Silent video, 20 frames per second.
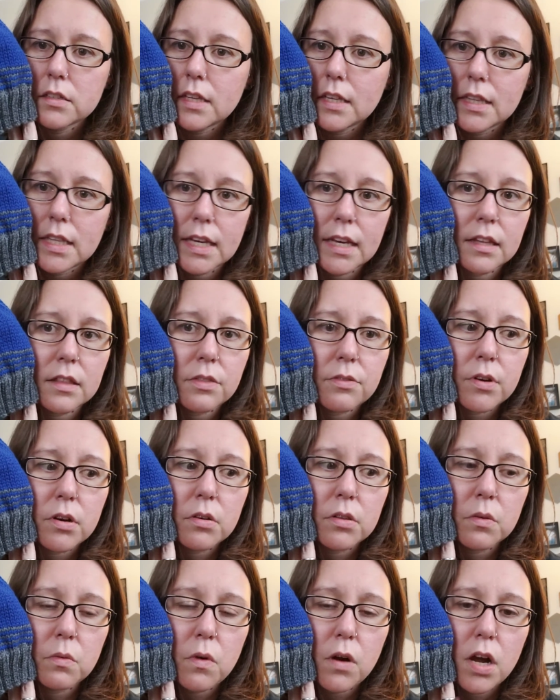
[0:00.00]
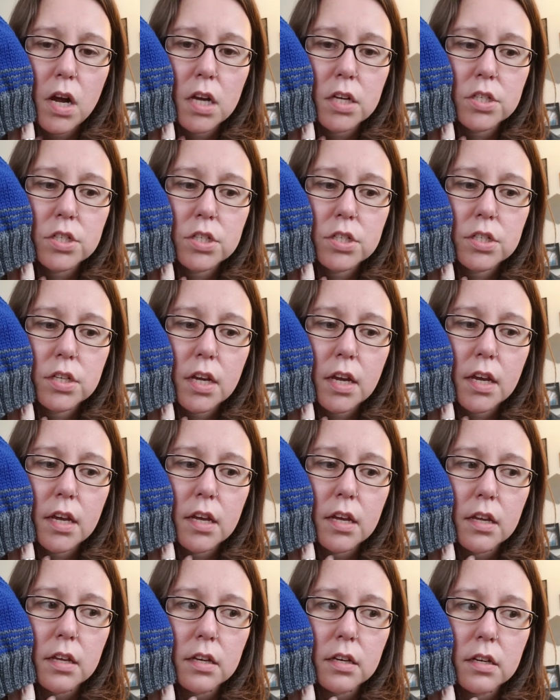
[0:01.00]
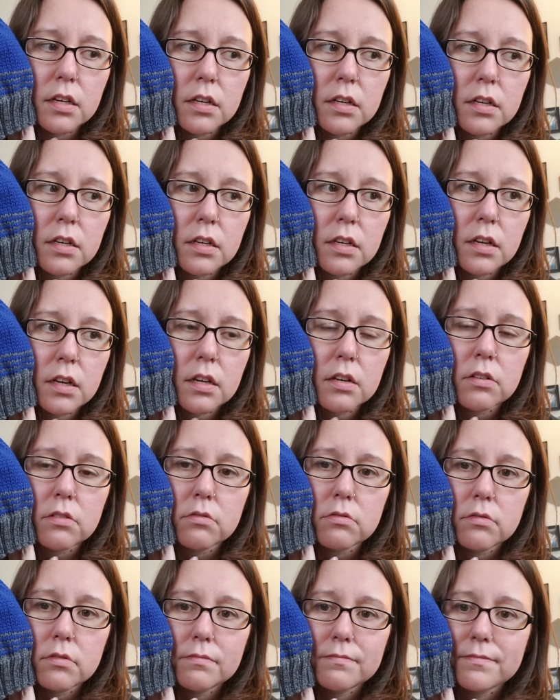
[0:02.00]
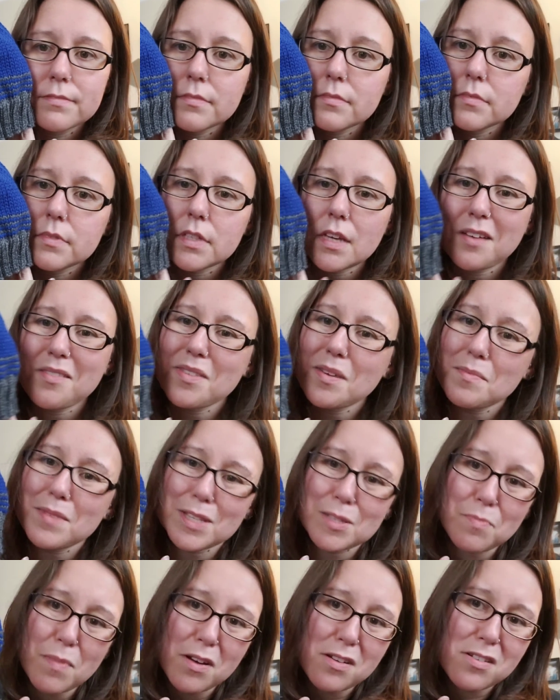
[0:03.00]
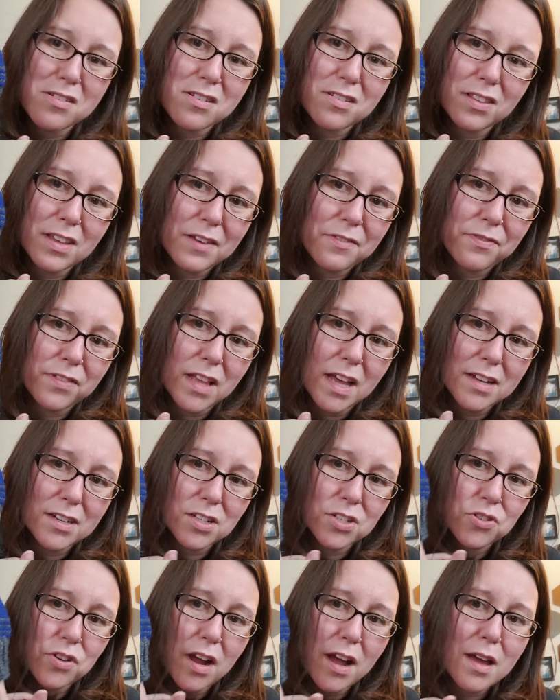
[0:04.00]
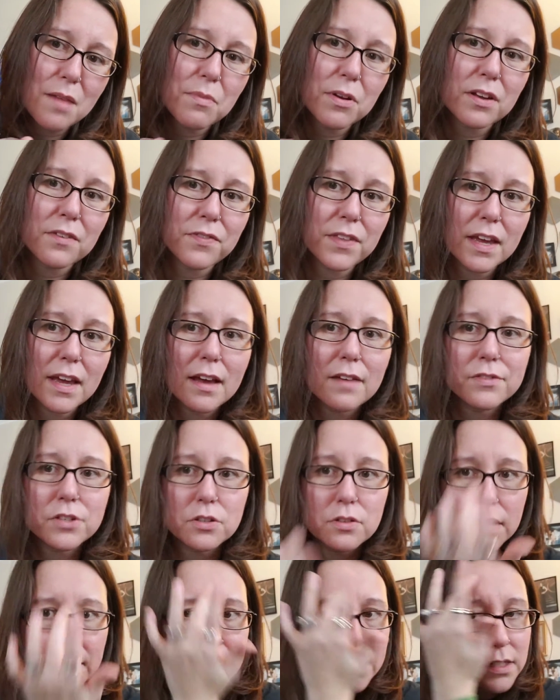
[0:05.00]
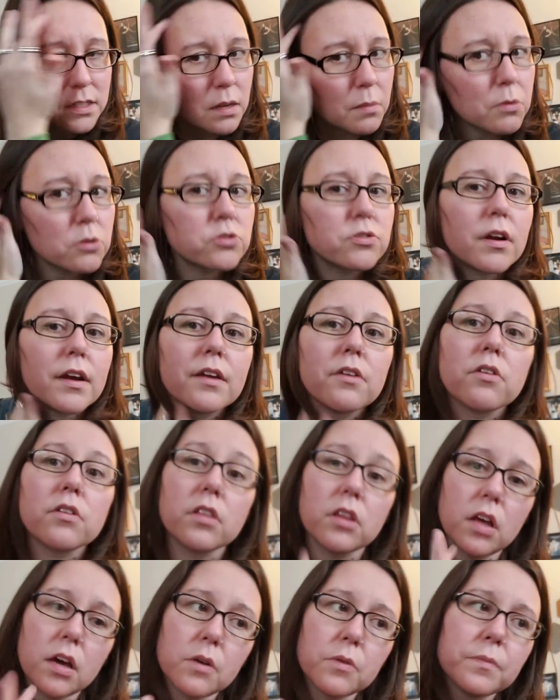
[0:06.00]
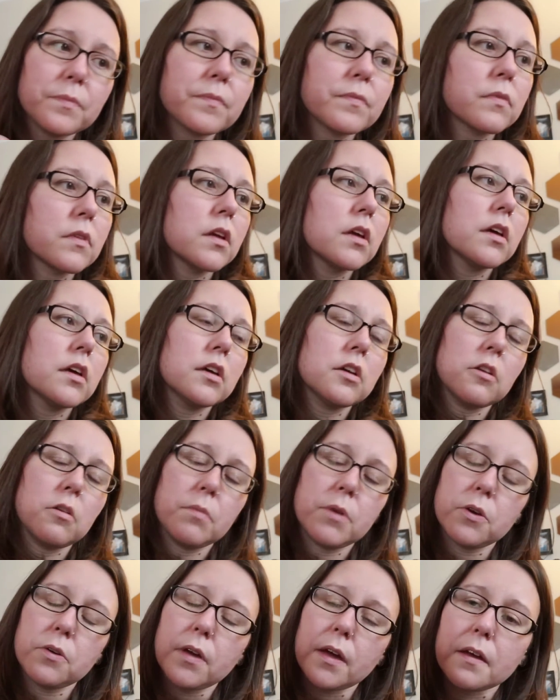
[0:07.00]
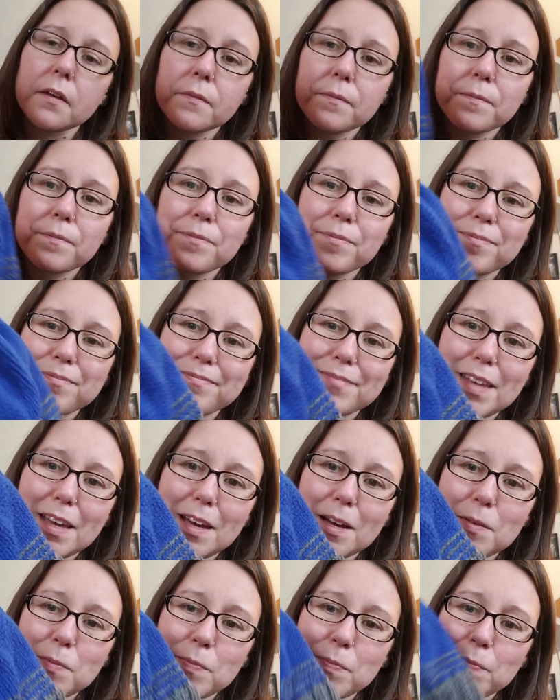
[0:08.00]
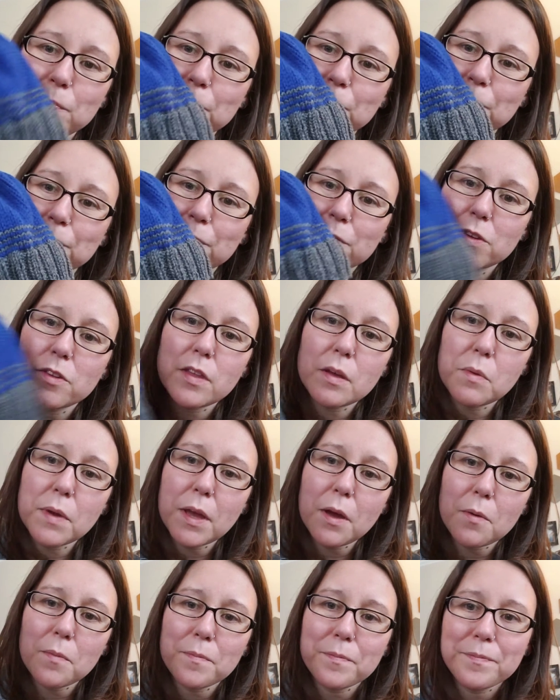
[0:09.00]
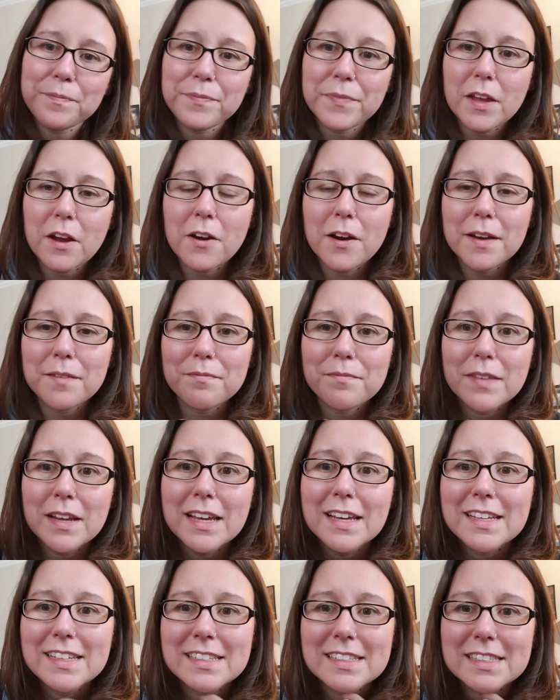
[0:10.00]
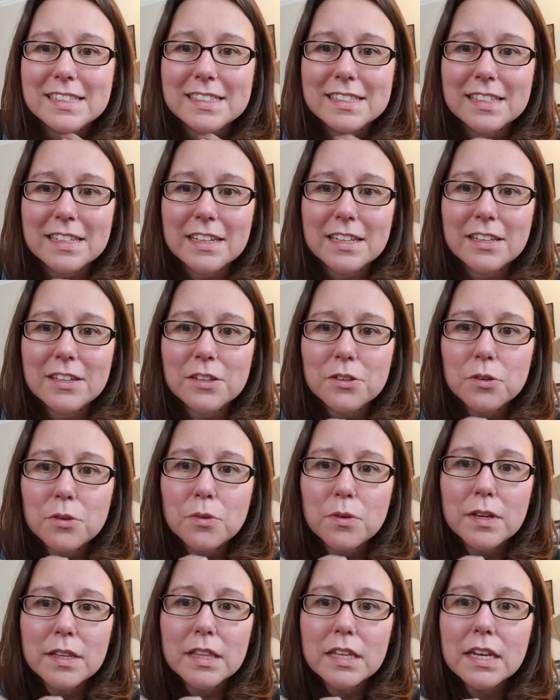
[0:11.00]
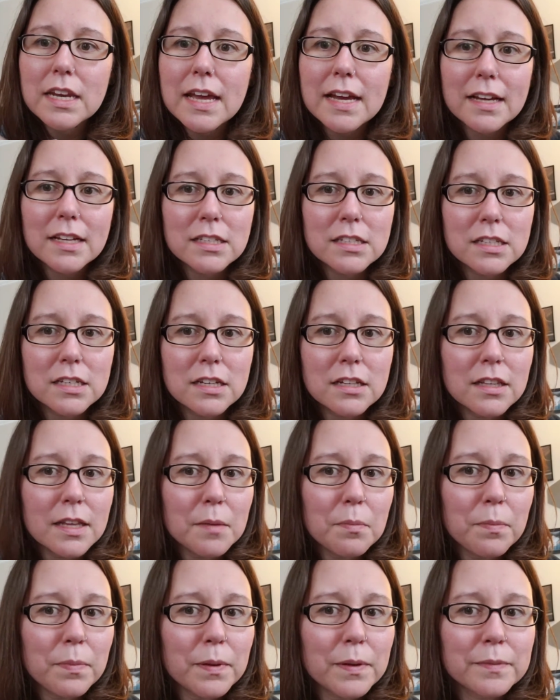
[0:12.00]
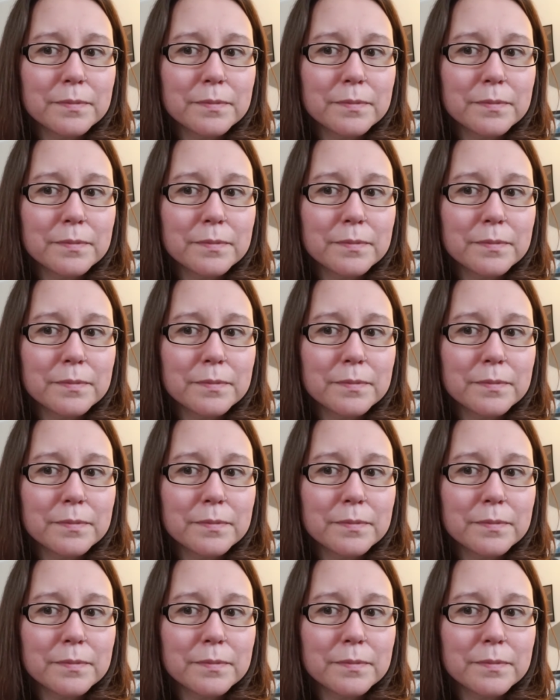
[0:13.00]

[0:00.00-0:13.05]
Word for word: that they can throw in the wash and I'll tell them it's better to lay flat to dry, but if they have to, they can tumble dry it on low. It'll be okay. Yeah. So there we go. All right. See you in the next clip.